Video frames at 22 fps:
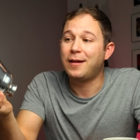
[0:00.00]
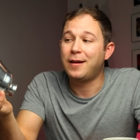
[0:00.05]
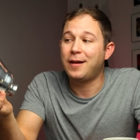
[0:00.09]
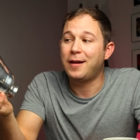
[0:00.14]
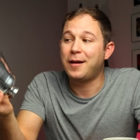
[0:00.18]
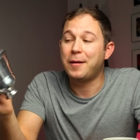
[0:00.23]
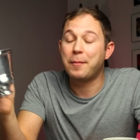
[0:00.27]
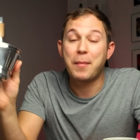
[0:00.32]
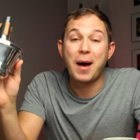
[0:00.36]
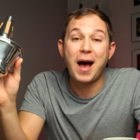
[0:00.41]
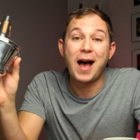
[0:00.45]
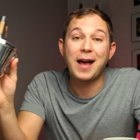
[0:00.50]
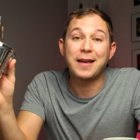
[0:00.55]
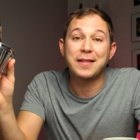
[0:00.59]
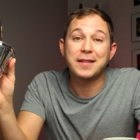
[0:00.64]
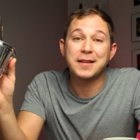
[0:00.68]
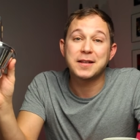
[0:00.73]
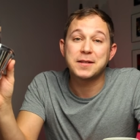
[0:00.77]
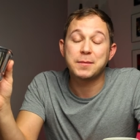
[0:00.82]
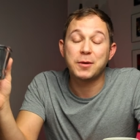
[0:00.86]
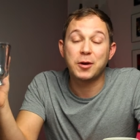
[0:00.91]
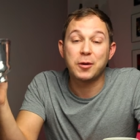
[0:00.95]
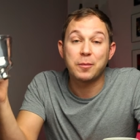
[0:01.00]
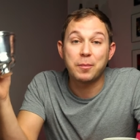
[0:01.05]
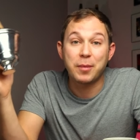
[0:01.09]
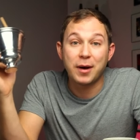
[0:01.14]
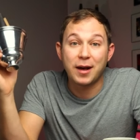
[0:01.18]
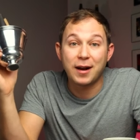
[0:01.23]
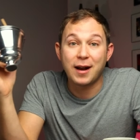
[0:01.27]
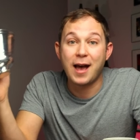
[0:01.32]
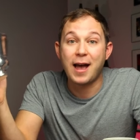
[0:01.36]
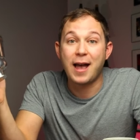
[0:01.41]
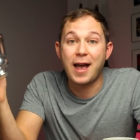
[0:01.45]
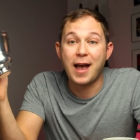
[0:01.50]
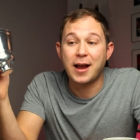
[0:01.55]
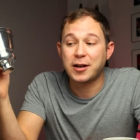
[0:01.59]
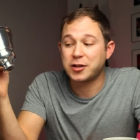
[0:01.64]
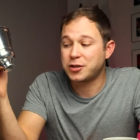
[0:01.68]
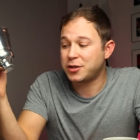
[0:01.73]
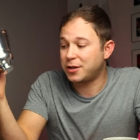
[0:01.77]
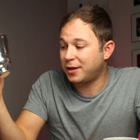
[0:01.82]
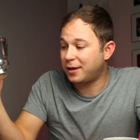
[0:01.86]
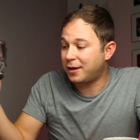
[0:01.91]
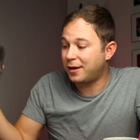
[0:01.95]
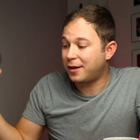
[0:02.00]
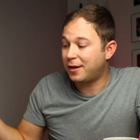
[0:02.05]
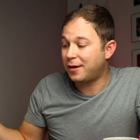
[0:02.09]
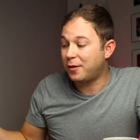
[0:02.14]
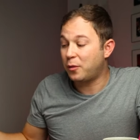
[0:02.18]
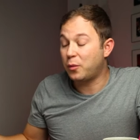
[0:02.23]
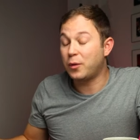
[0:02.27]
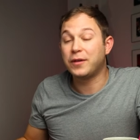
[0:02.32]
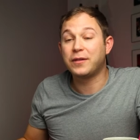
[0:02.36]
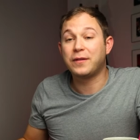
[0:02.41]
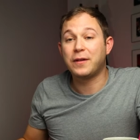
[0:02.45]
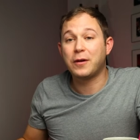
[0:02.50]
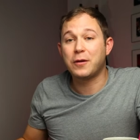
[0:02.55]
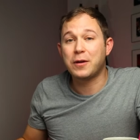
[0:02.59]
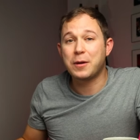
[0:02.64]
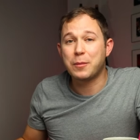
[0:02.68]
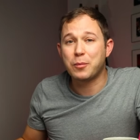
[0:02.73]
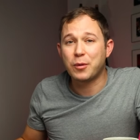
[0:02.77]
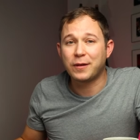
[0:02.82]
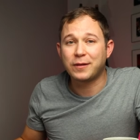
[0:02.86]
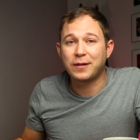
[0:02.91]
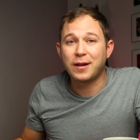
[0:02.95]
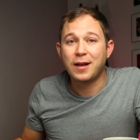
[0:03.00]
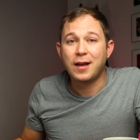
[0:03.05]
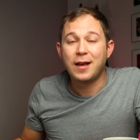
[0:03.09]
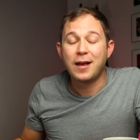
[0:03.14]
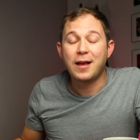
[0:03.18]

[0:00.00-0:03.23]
uh, by this mute, but I actually uh, was very impressed.